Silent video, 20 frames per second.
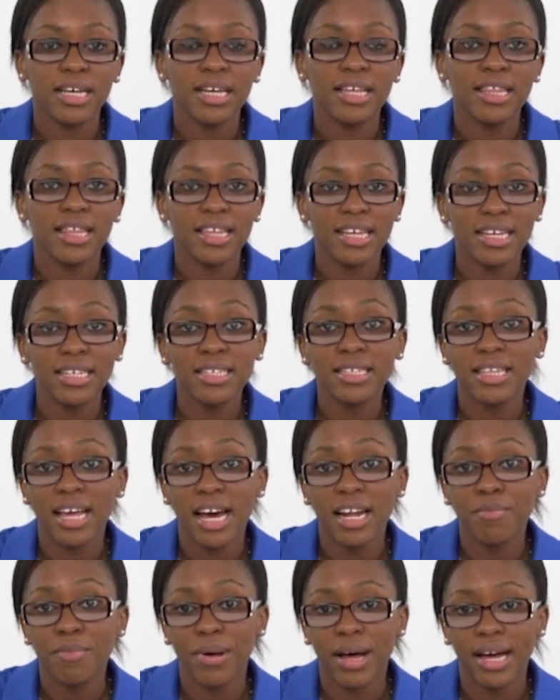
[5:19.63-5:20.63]
these
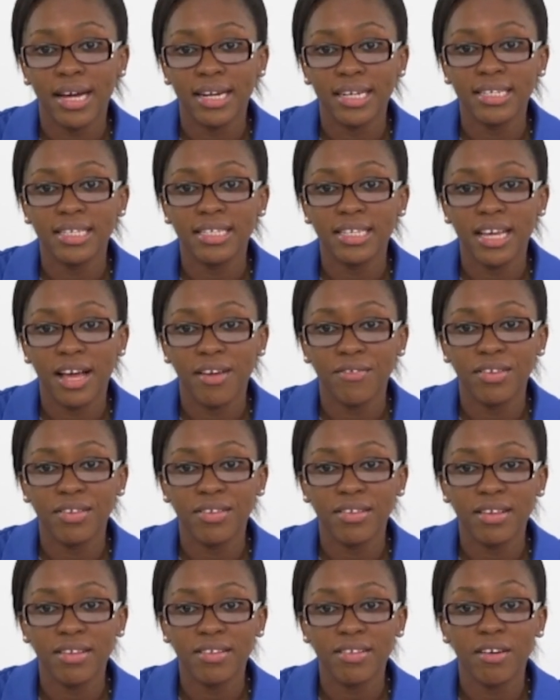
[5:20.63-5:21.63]
third-party
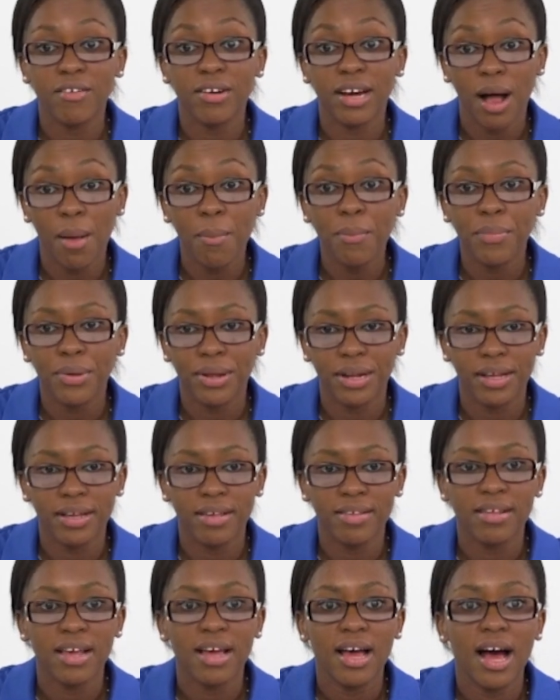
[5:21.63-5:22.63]
services or companies,